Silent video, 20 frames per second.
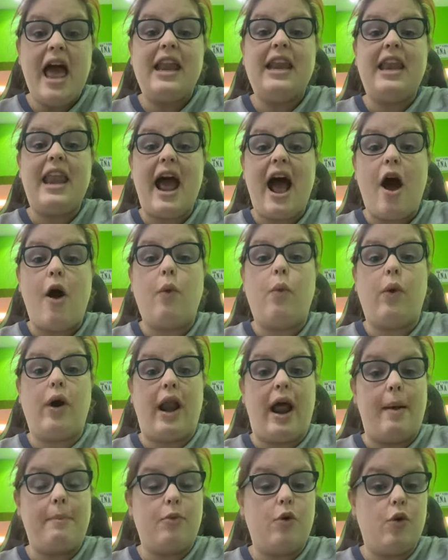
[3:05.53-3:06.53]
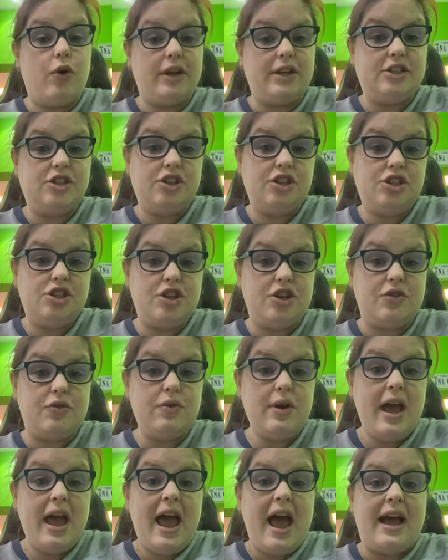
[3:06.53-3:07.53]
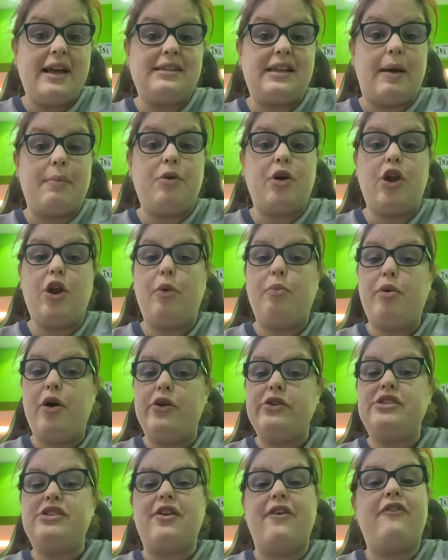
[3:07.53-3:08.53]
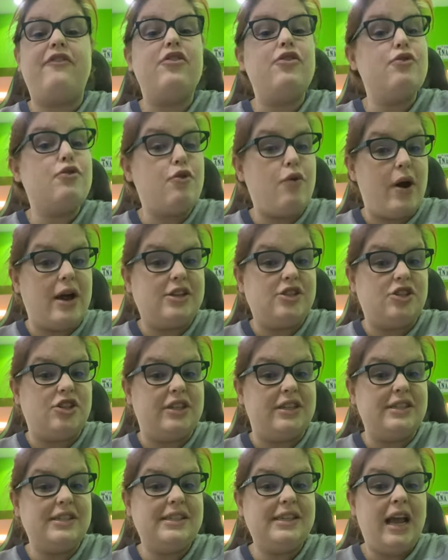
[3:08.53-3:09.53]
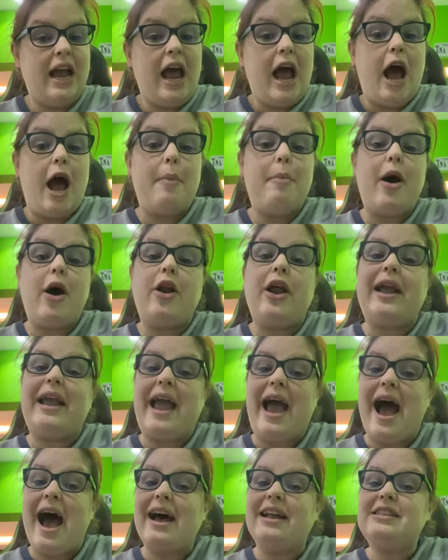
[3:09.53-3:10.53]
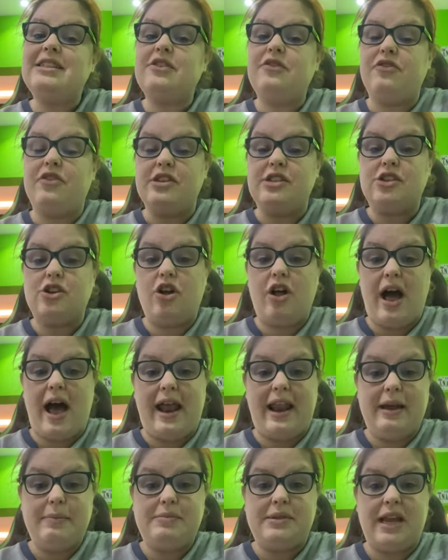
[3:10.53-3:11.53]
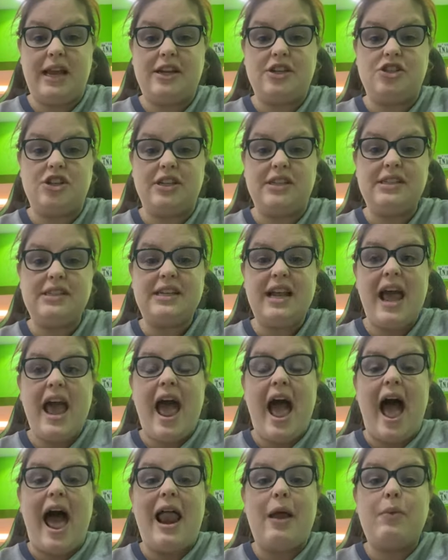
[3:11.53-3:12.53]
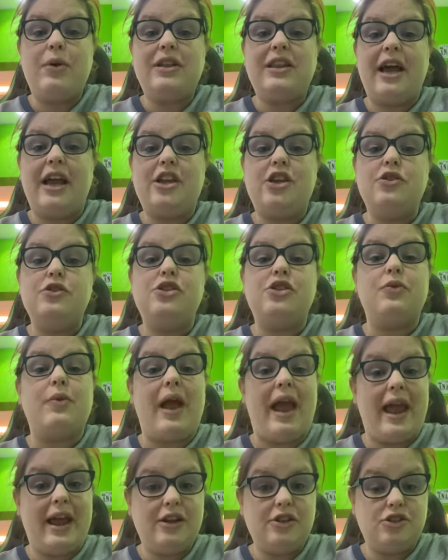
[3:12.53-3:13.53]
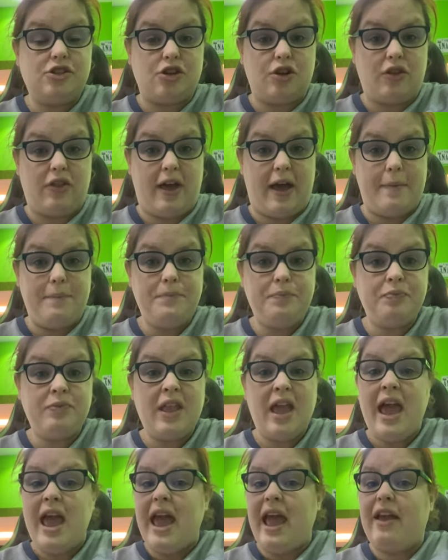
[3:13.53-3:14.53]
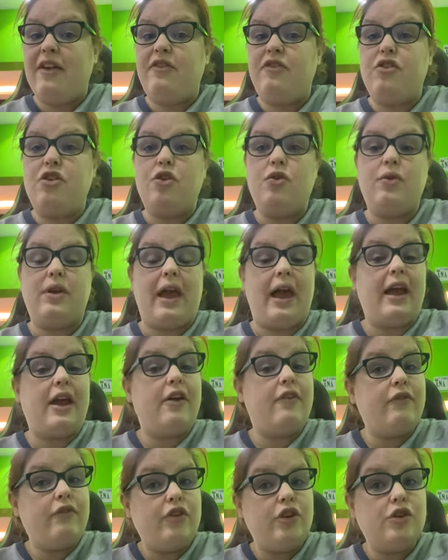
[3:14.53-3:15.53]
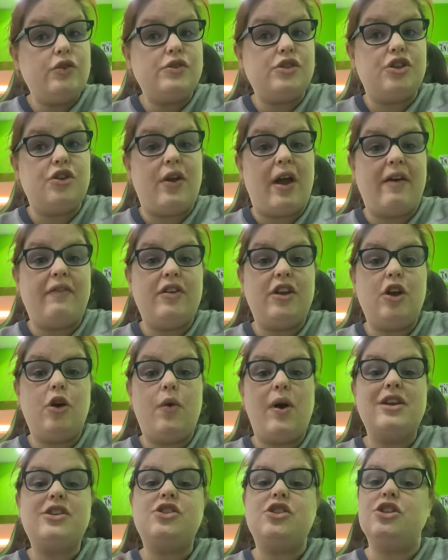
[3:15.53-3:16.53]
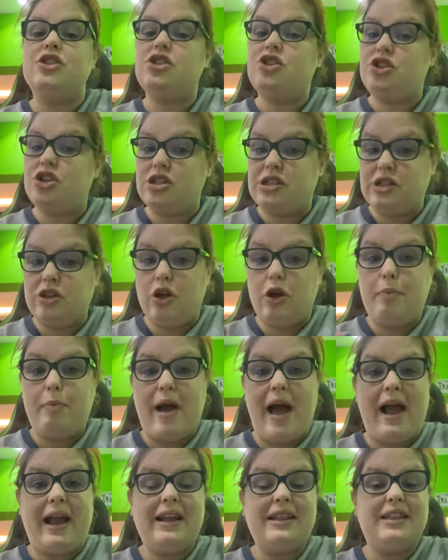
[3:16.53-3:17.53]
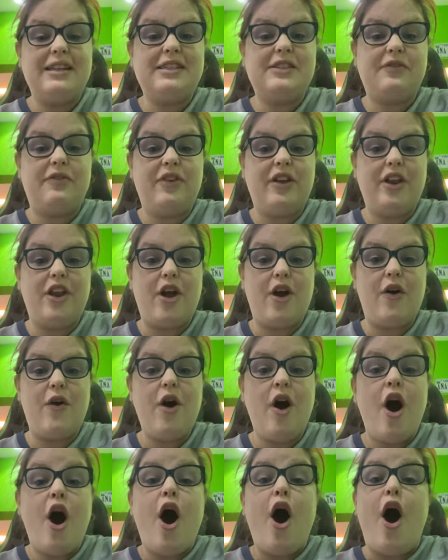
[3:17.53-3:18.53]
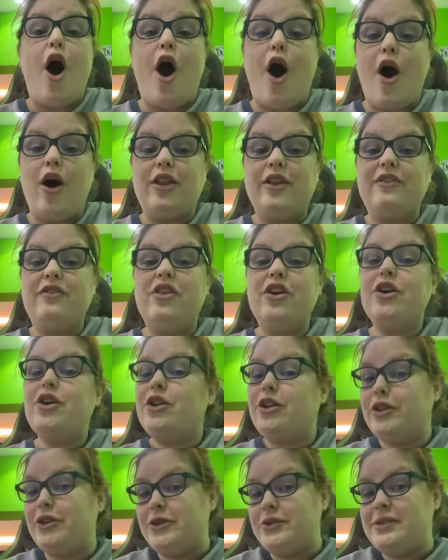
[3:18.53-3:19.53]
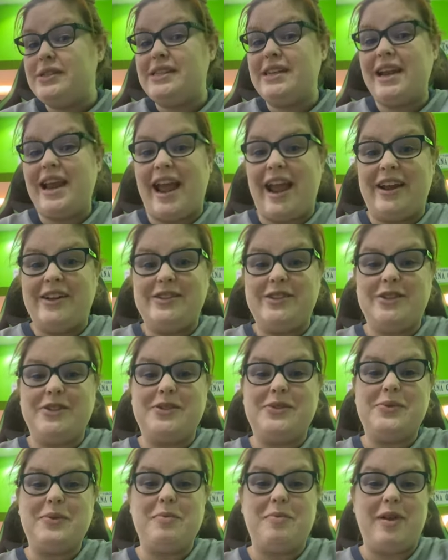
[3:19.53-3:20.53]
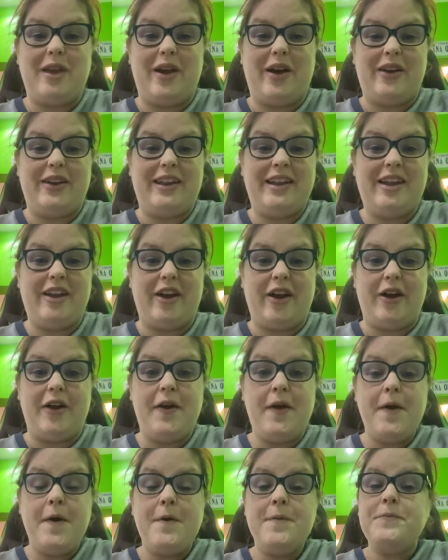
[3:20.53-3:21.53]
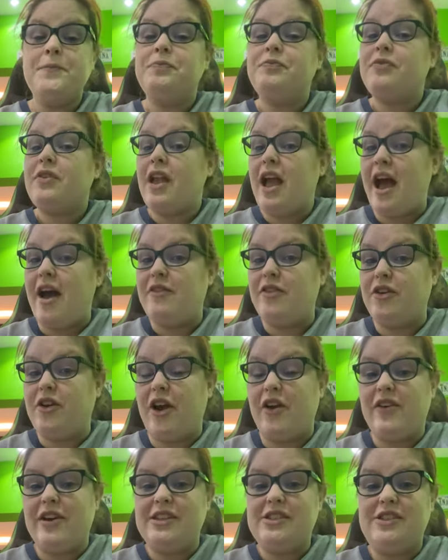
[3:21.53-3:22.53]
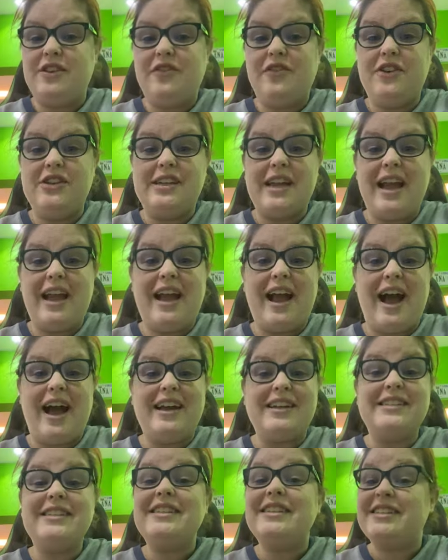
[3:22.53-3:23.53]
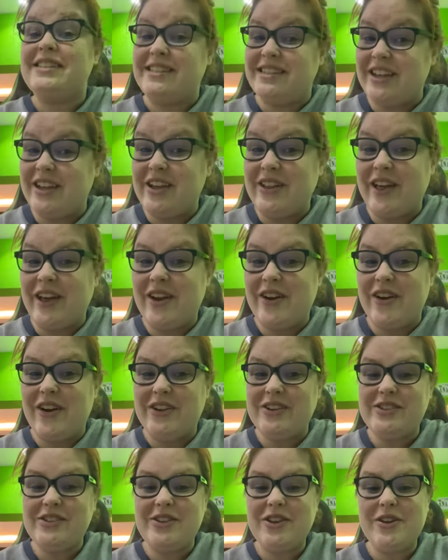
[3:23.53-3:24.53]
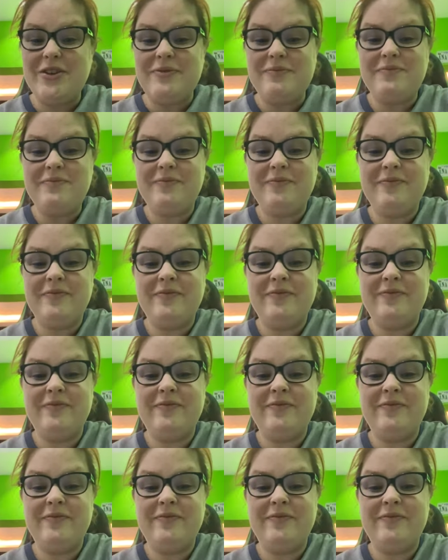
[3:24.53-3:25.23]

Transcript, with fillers: Now, what I'm going to do is I'm going to post a few questions about a cat's physical adaptations, and I would like you to answer them. If you get confused, or you have any questions, just look back at this video. All of the clues and answers will be on here. Have a great rest of your day, guys. See you later on Zoom.